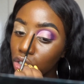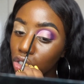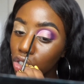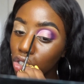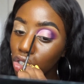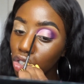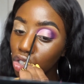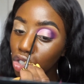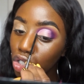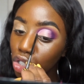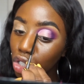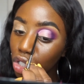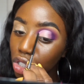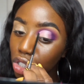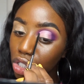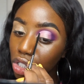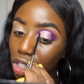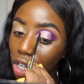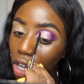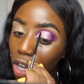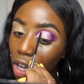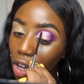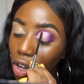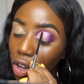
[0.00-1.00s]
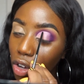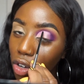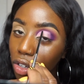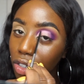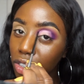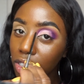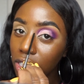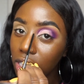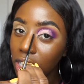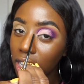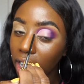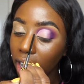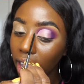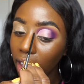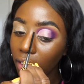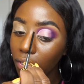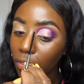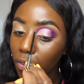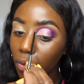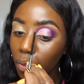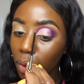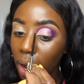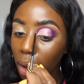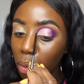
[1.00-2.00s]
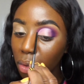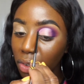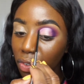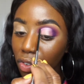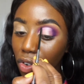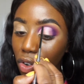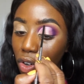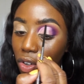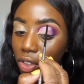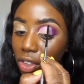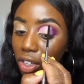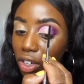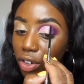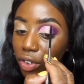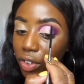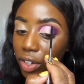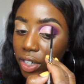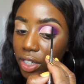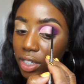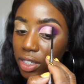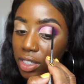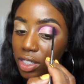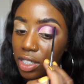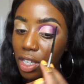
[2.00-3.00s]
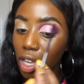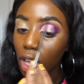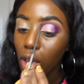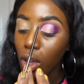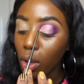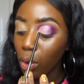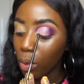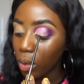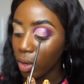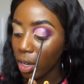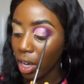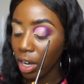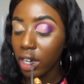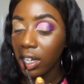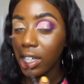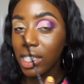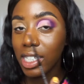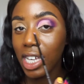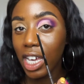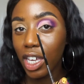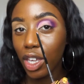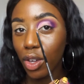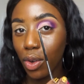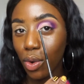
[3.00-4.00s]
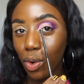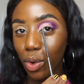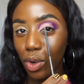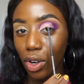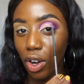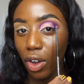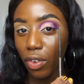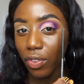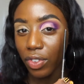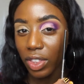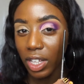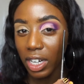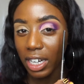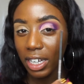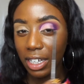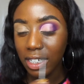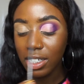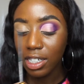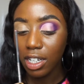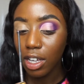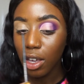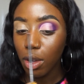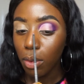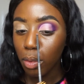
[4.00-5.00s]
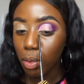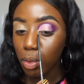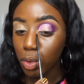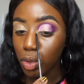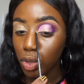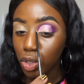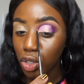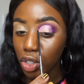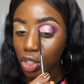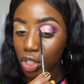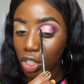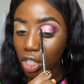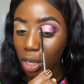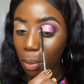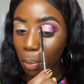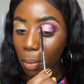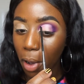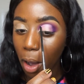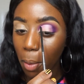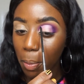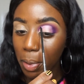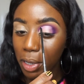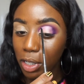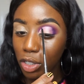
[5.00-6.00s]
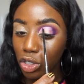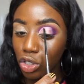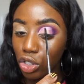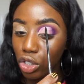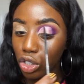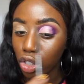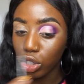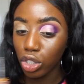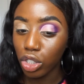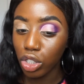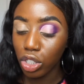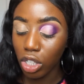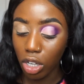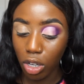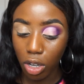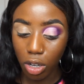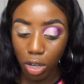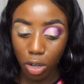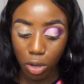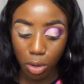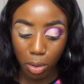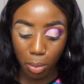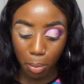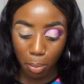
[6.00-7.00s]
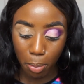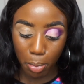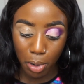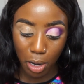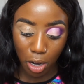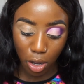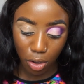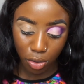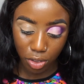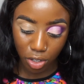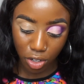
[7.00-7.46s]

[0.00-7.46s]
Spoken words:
just underneath where we've cut the crease. We're not going to take it all over the lid, we're just going to pop it just below the